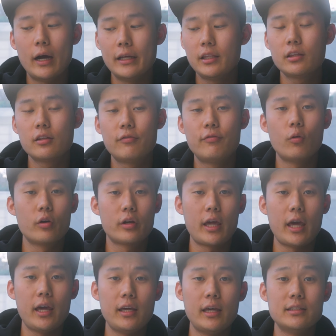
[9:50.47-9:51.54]
I think the
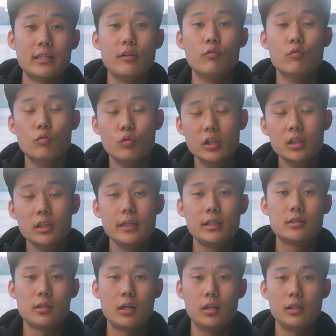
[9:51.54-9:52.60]
4K is a really
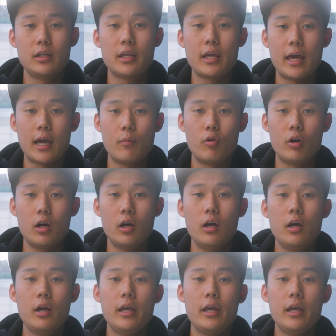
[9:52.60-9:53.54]
solid camera